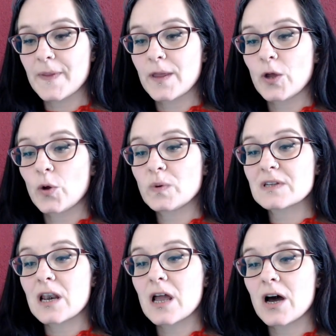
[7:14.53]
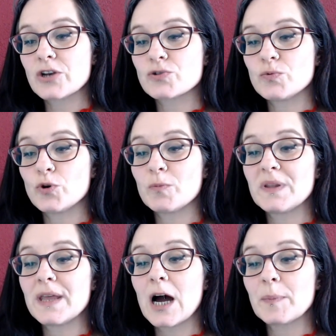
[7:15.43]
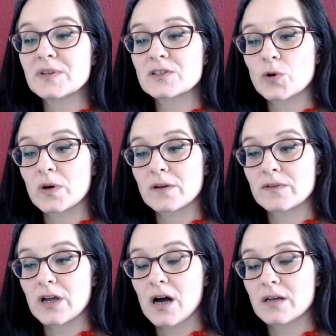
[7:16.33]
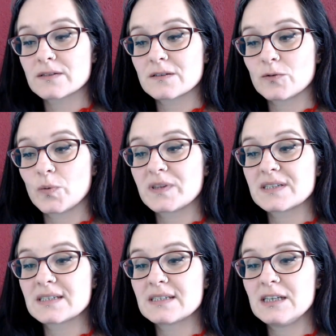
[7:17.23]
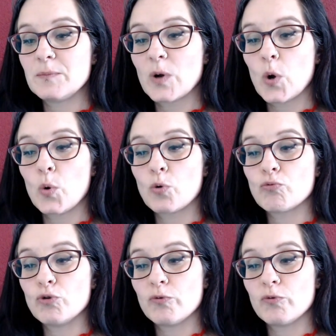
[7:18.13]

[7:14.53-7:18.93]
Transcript: was a large room in the upper story of the castle, with a steep oak roof.